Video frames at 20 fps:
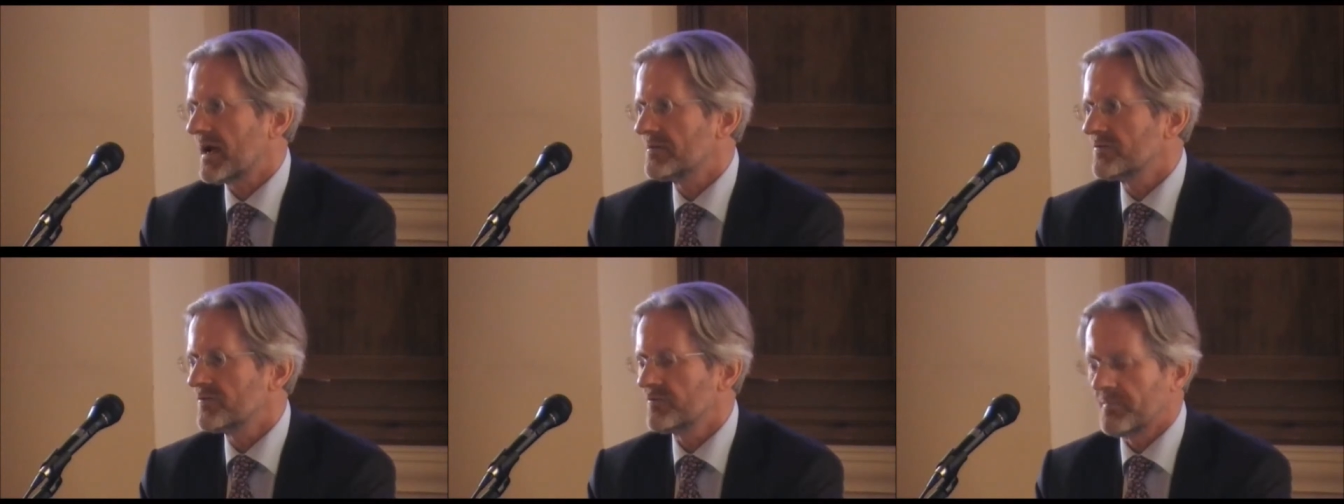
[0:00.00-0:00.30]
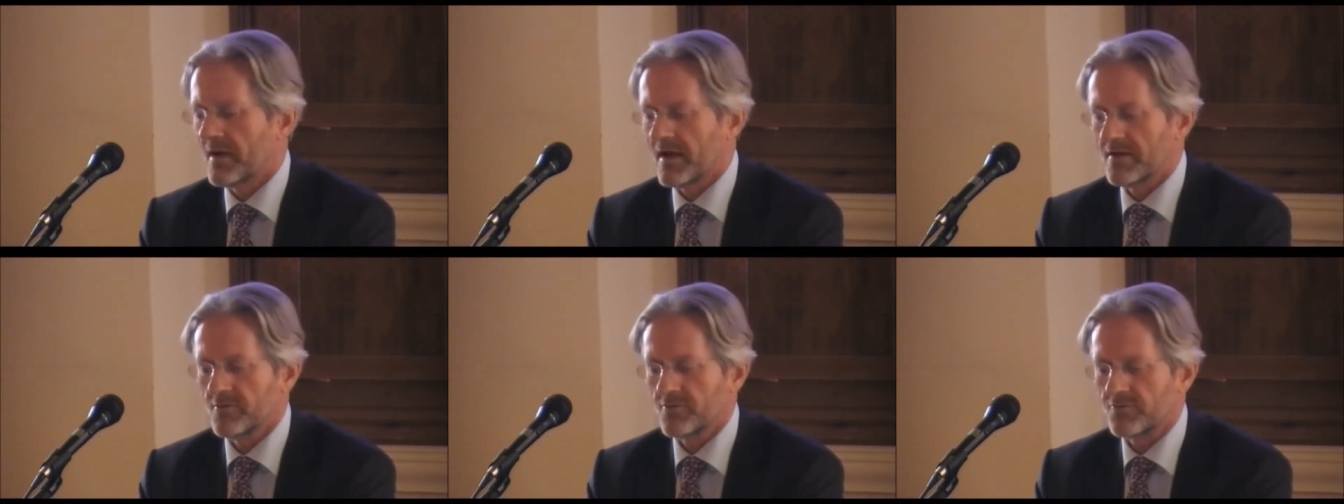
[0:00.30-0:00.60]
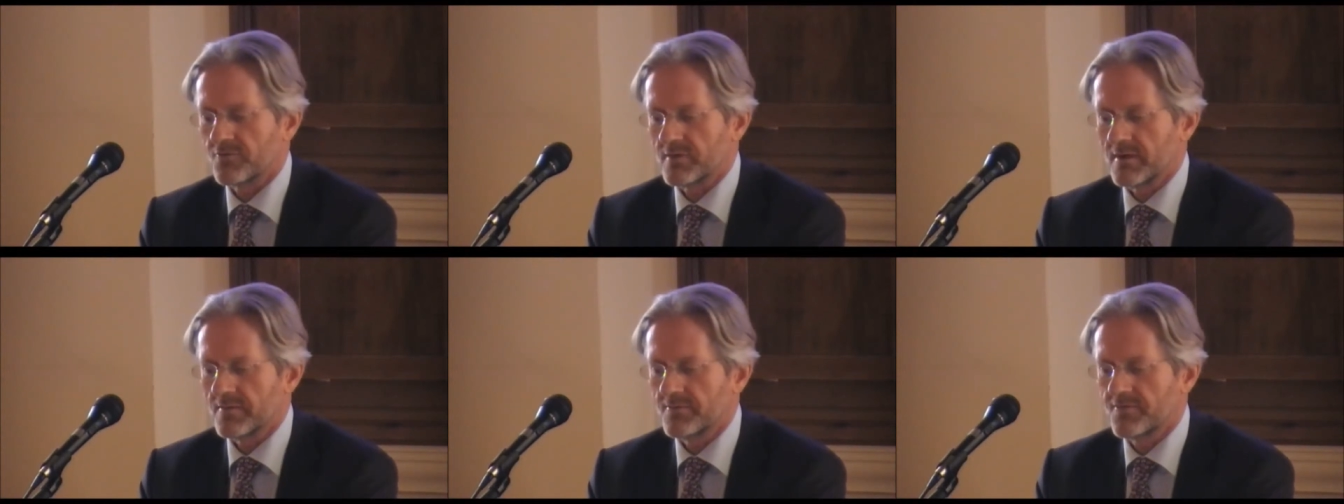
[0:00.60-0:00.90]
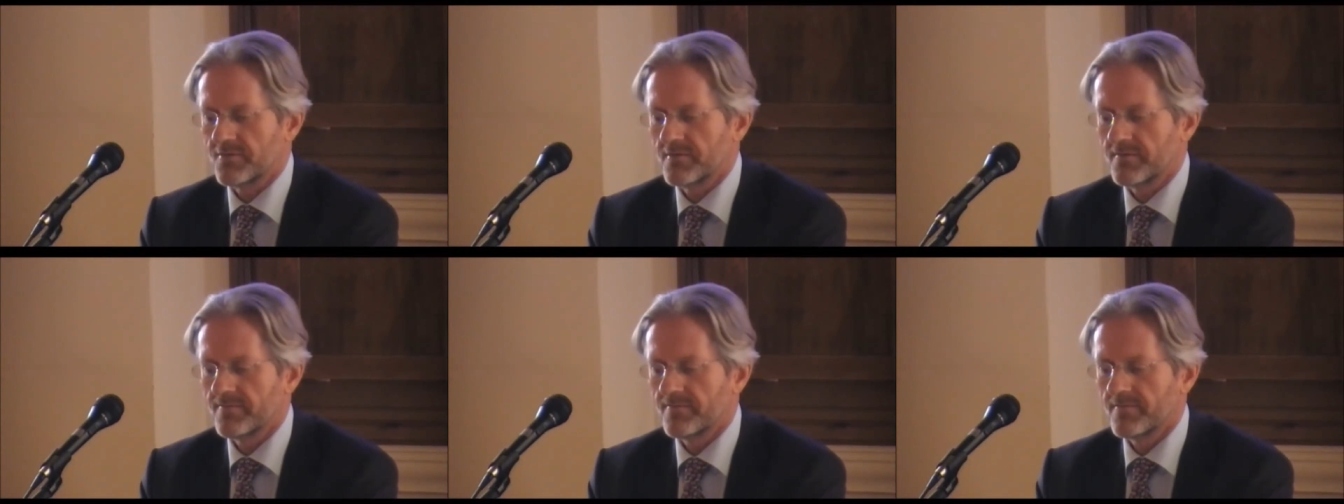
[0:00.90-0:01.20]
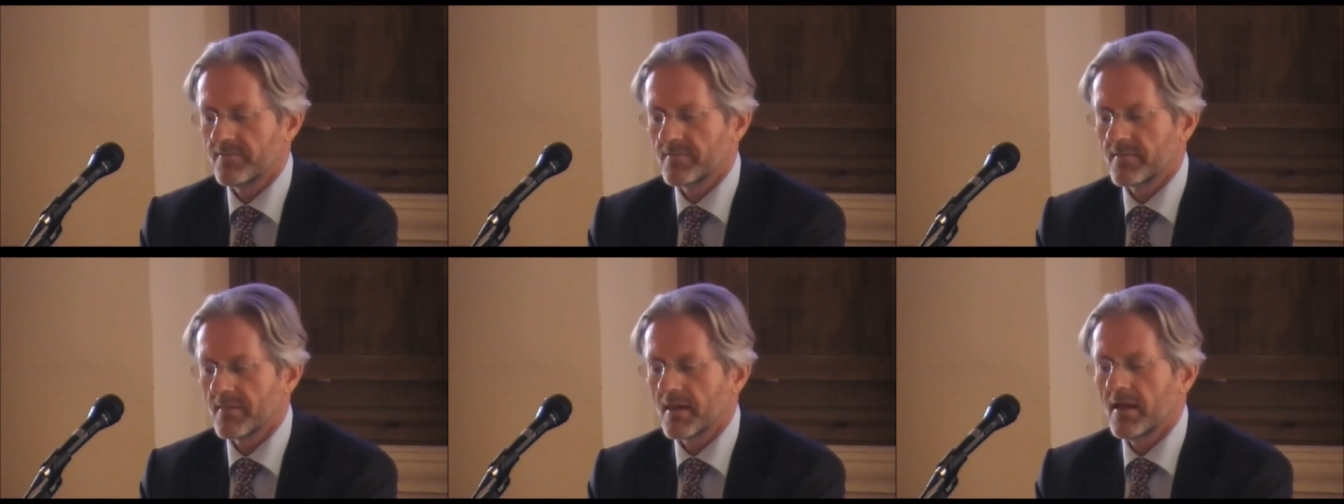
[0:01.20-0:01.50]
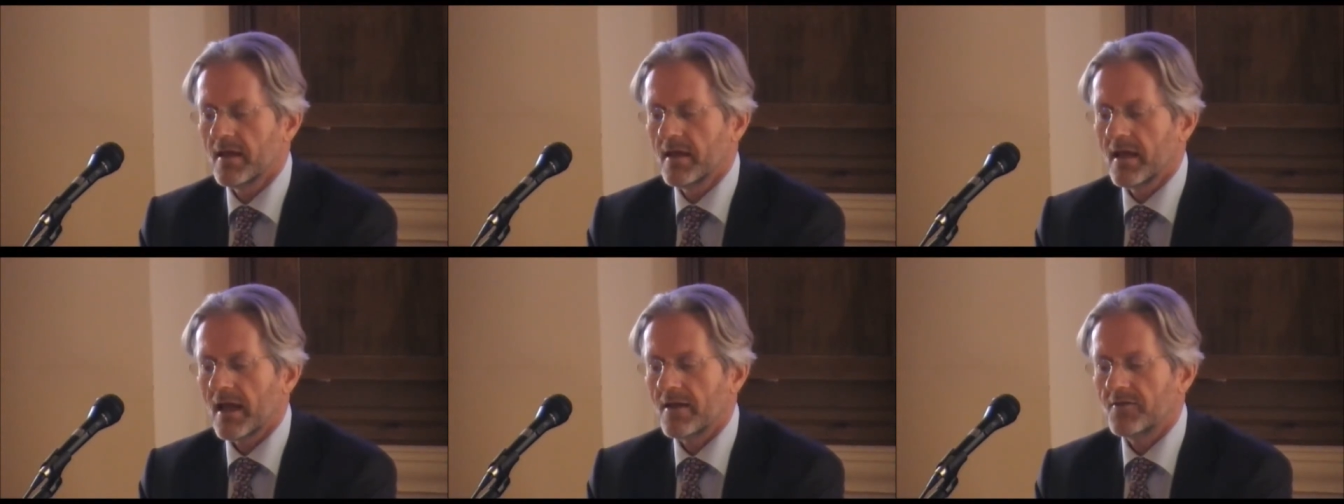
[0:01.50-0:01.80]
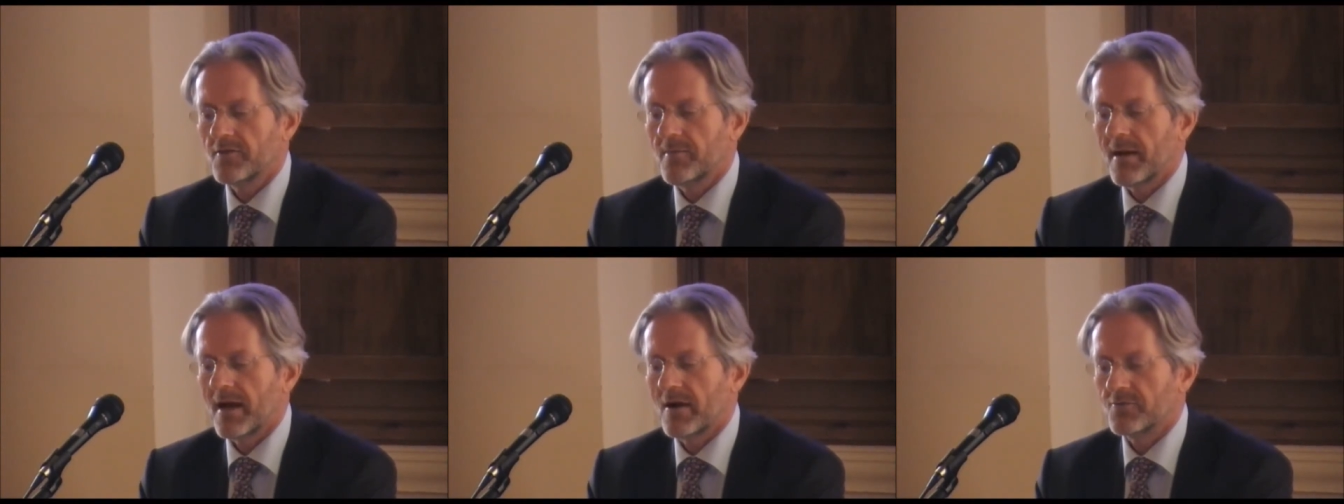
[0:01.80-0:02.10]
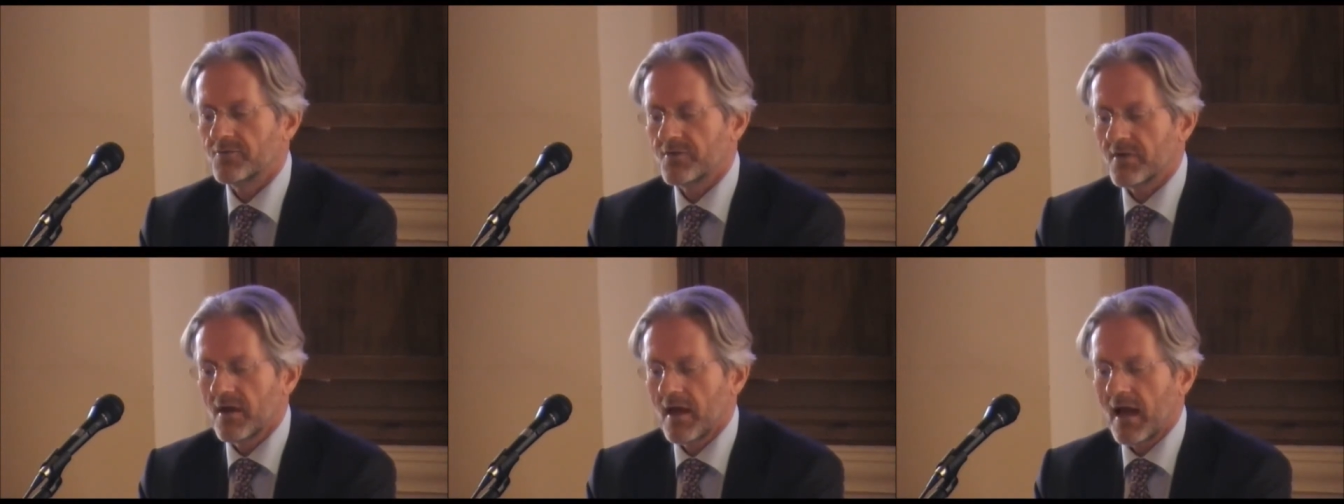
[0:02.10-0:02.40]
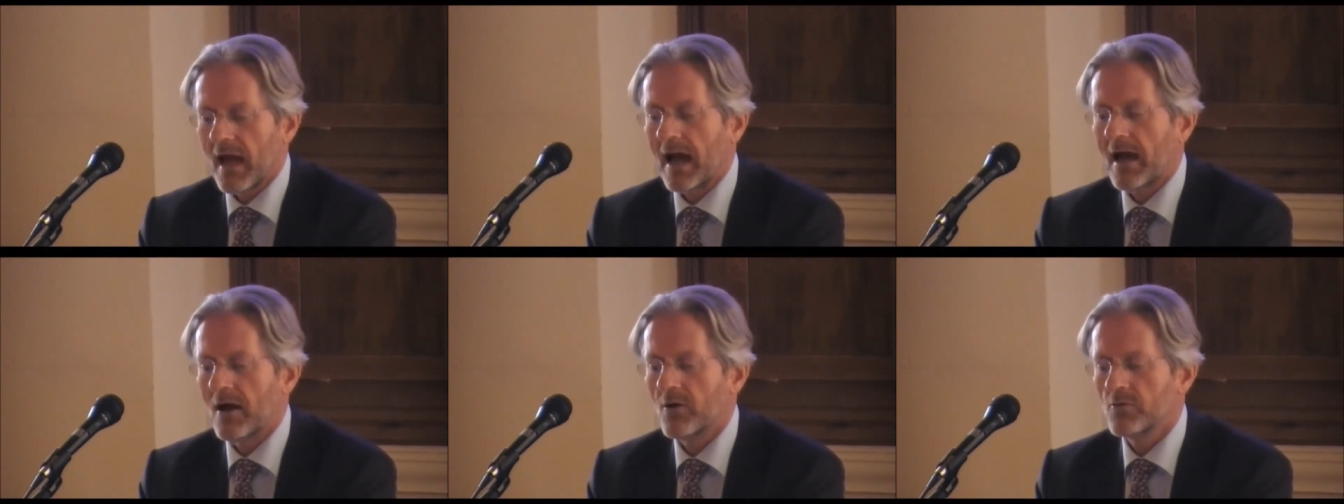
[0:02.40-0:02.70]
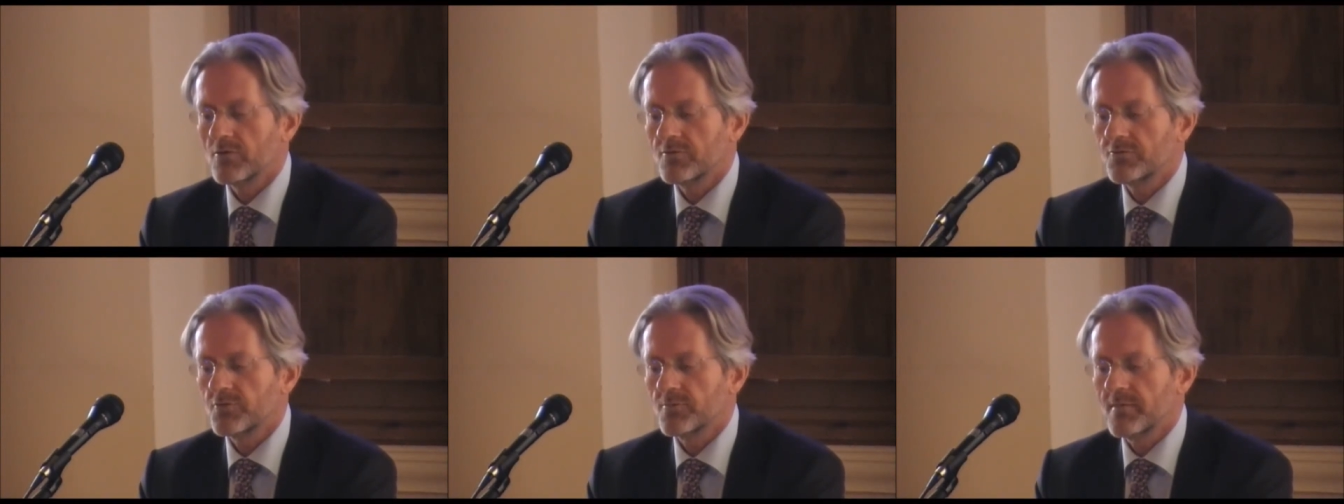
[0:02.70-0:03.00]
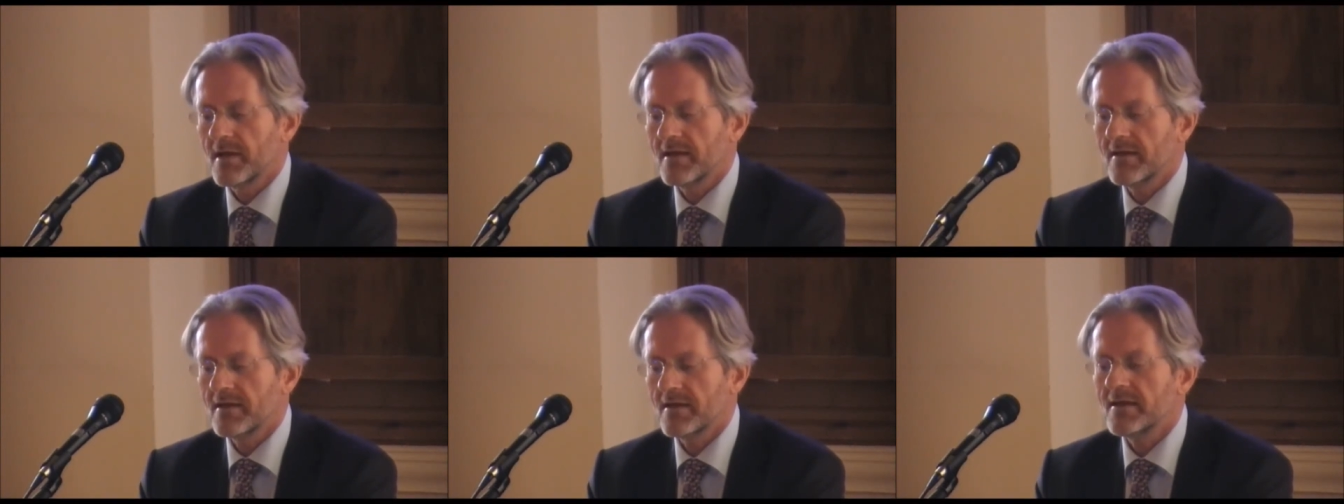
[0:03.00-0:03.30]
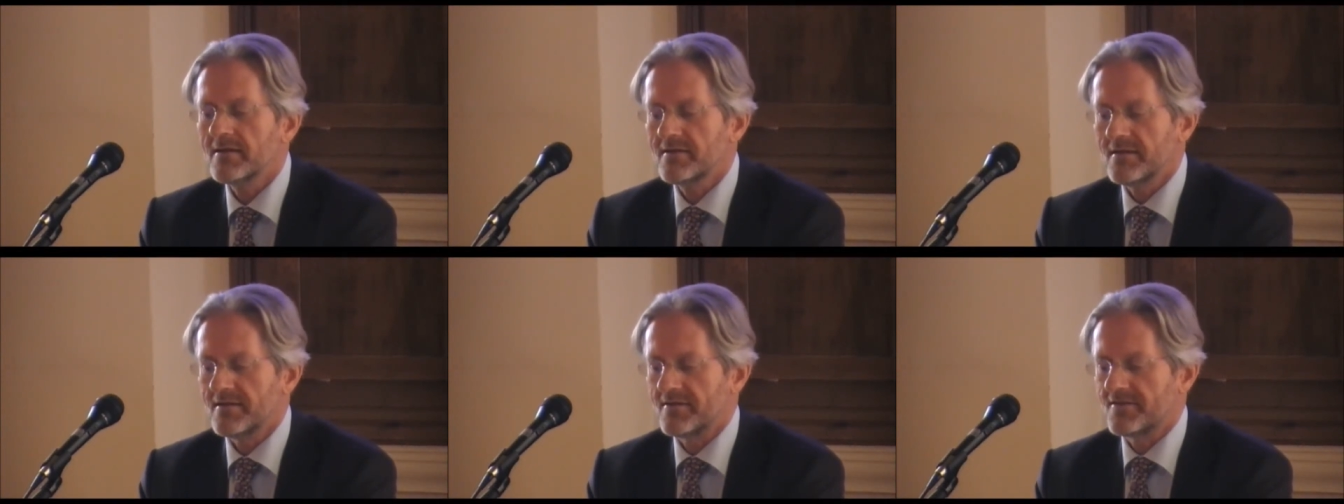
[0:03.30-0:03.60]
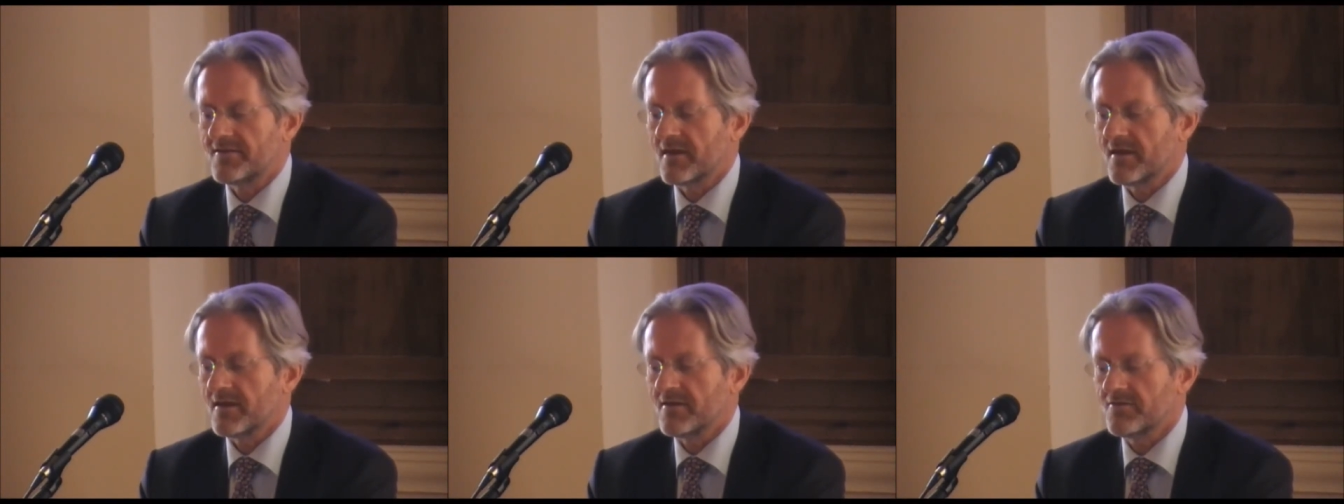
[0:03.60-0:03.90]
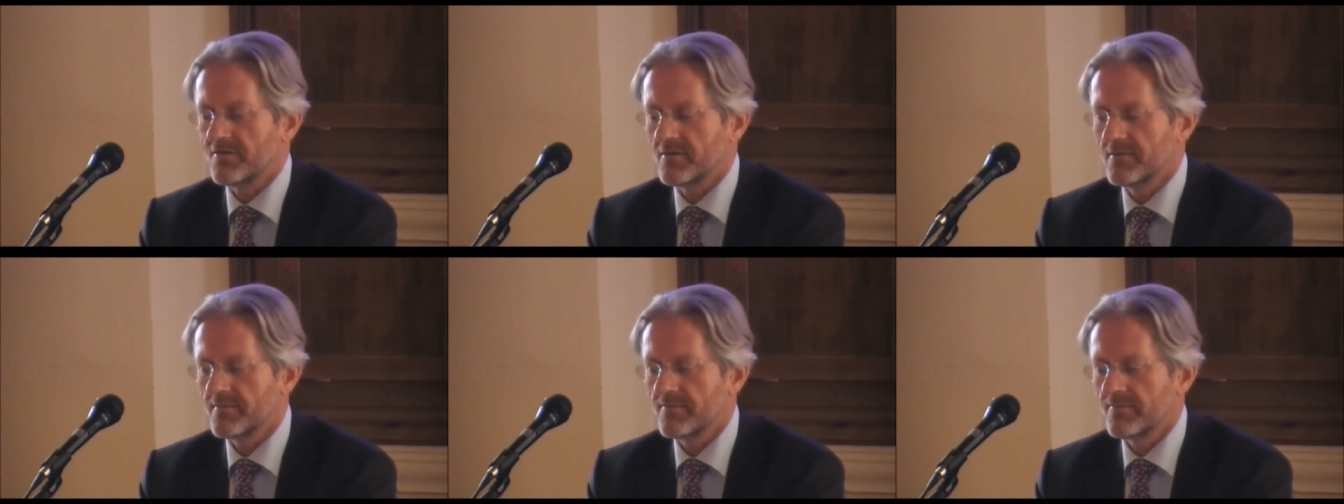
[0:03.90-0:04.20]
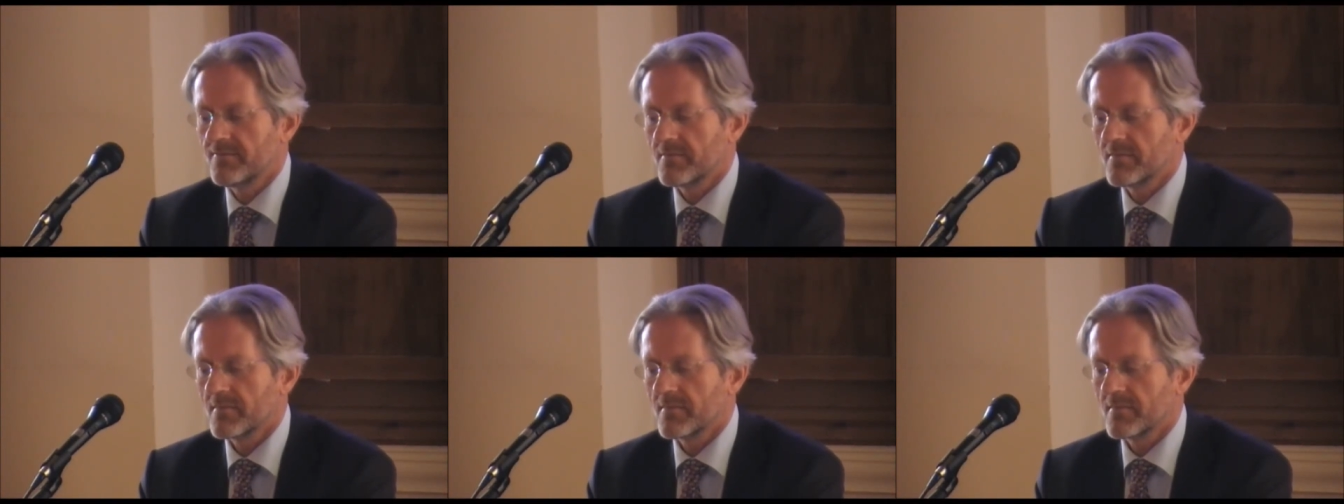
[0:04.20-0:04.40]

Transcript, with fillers: kind of manuscripts, and about how to make indices,